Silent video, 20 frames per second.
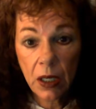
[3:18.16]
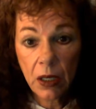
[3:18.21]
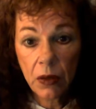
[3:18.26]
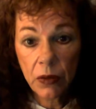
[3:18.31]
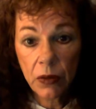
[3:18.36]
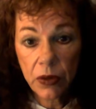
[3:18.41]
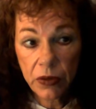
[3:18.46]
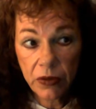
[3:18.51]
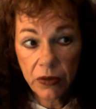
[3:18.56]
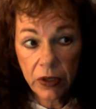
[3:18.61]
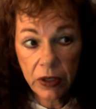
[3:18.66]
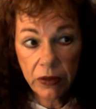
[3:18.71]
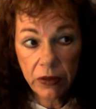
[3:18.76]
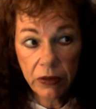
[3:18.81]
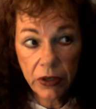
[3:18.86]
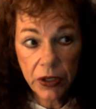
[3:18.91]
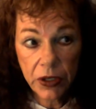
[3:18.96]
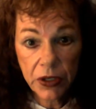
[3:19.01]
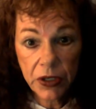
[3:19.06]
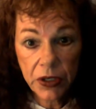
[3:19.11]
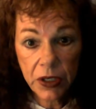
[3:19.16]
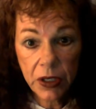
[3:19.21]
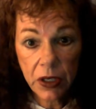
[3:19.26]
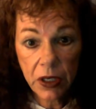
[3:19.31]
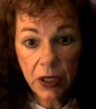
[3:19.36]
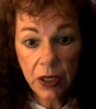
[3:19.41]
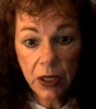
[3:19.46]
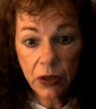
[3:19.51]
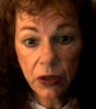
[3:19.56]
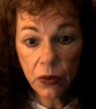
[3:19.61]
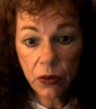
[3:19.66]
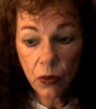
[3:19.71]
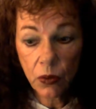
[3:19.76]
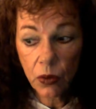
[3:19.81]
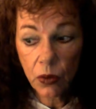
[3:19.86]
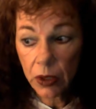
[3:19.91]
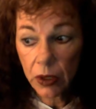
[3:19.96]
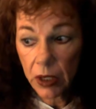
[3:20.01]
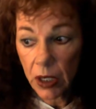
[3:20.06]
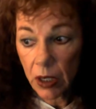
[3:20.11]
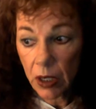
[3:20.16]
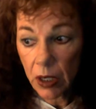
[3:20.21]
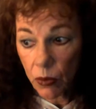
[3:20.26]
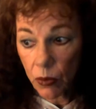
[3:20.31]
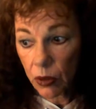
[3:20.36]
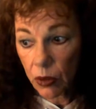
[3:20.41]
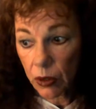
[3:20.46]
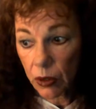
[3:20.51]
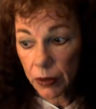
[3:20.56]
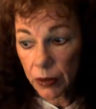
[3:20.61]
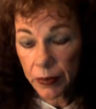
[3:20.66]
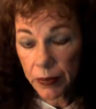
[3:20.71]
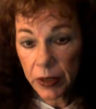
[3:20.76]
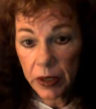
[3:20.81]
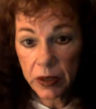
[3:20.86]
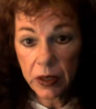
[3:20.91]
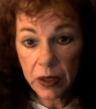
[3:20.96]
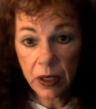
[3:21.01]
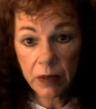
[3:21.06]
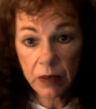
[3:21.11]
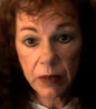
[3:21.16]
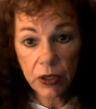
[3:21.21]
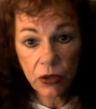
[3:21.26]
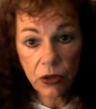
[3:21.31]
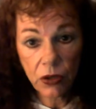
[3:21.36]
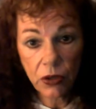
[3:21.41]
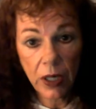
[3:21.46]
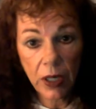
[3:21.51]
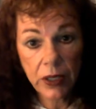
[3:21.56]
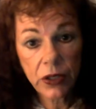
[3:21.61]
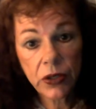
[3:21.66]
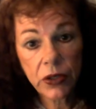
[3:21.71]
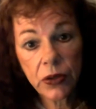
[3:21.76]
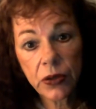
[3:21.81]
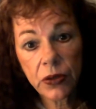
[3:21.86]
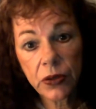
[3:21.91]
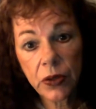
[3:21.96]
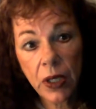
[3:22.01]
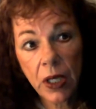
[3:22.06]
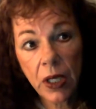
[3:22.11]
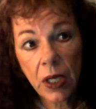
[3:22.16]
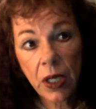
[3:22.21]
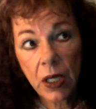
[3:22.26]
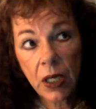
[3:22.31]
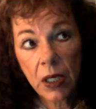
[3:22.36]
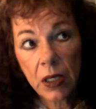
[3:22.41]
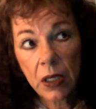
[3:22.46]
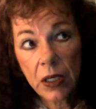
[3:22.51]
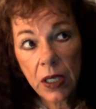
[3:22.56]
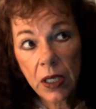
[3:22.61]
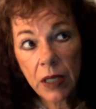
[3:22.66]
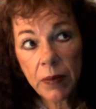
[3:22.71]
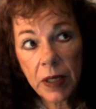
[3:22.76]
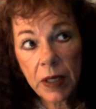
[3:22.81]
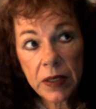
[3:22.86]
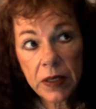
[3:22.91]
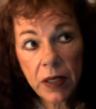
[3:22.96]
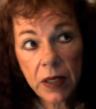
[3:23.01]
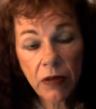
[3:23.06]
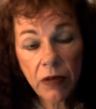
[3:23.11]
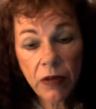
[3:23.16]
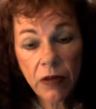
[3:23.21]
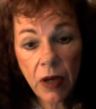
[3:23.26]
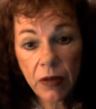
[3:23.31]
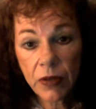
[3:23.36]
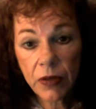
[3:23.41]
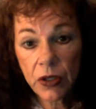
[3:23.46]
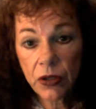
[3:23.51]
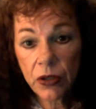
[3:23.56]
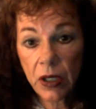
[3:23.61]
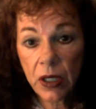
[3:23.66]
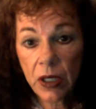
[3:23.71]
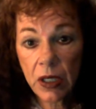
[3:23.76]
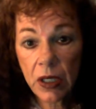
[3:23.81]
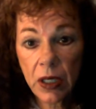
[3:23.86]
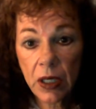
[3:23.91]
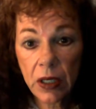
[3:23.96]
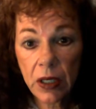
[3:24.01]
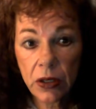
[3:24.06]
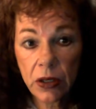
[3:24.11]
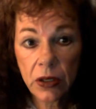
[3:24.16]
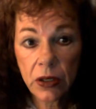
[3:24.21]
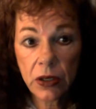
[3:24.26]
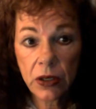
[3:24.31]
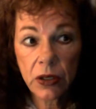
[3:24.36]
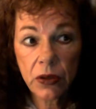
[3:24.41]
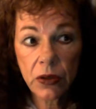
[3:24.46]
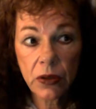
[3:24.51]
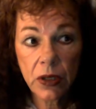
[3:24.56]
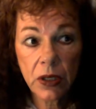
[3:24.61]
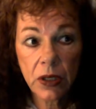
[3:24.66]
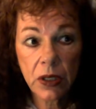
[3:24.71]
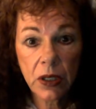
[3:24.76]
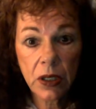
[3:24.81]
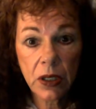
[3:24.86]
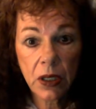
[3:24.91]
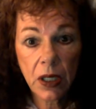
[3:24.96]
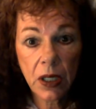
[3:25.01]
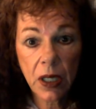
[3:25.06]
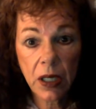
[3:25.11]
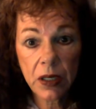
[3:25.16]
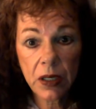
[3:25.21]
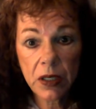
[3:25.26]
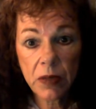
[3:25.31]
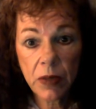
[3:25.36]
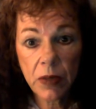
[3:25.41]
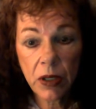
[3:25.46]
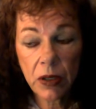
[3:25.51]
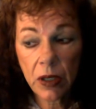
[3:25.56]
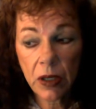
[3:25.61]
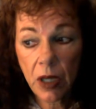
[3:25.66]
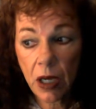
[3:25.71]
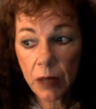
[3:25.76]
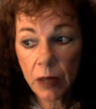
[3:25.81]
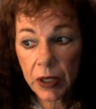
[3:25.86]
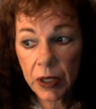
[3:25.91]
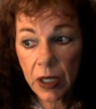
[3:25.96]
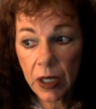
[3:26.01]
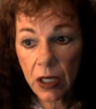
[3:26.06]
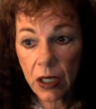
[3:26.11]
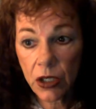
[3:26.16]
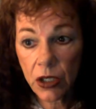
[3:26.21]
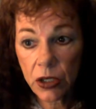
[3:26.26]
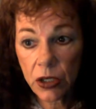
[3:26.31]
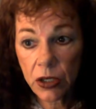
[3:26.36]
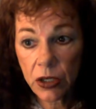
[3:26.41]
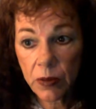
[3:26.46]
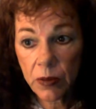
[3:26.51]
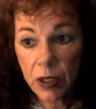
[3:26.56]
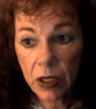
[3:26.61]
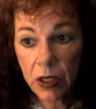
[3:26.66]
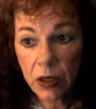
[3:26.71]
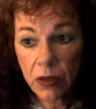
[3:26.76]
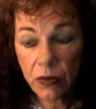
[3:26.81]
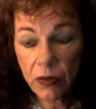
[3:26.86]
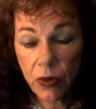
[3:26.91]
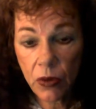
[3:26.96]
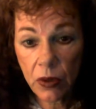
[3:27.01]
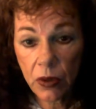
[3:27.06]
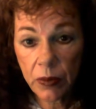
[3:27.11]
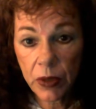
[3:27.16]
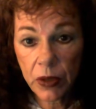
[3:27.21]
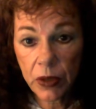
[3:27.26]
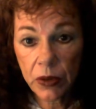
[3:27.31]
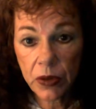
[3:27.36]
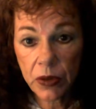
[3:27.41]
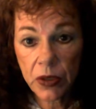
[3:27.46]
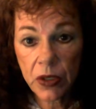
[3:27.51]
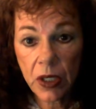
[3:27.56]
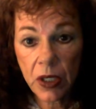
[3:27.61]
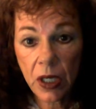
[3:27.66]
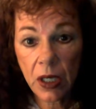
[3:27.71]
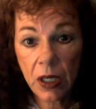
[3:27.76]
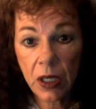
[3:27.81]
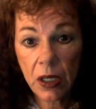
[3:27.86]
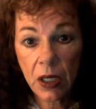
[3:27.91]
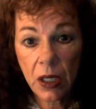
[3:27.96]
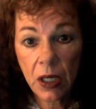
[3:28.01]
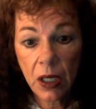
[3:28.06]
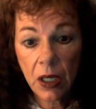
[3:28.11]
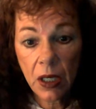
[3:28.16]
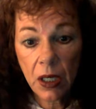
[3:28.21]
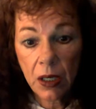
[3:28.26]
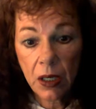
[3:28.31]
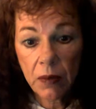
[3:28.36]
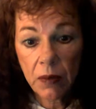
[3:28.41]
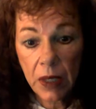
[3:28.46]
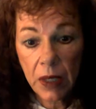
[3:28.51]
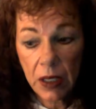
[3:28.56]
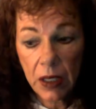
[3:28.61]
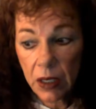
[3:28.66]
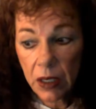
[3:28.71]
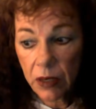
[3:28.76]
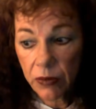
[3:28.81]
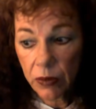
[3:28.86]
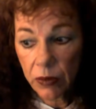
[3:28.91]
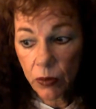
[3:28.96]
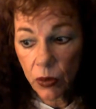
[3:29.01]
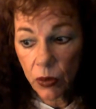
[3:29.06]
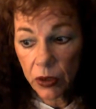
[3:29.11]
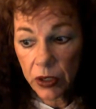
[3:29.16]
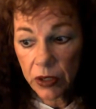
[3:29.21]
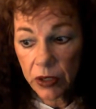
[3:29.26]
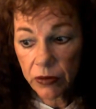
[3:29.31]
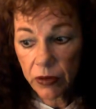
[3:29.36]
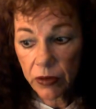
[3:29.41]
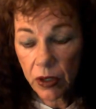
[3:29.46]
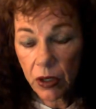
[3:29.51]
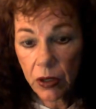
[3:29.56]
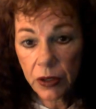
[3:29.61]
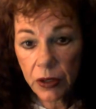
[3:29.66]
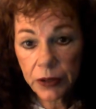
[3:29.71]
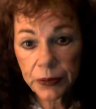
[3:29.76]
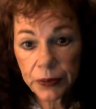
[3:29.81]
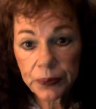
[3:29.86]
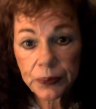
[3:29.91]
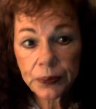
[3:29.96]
was very, very sick and I couldn't work anymore because I'd been trying to take myself off the drug. I couldn't do it. I had some other complications because of hormones that made it even more difficult.